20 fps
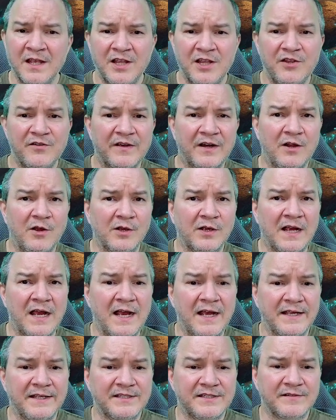You've got all
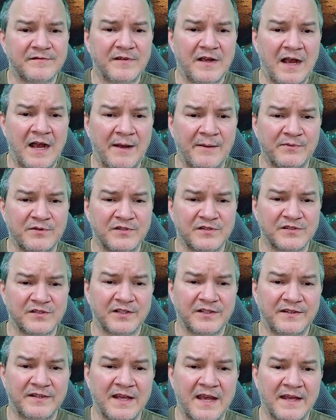kinds of options
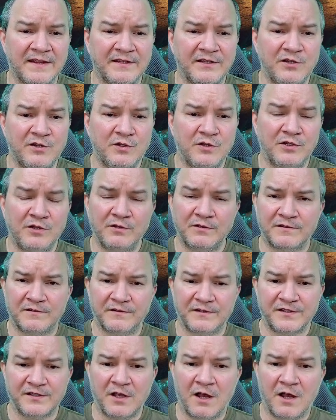like that that you can use for these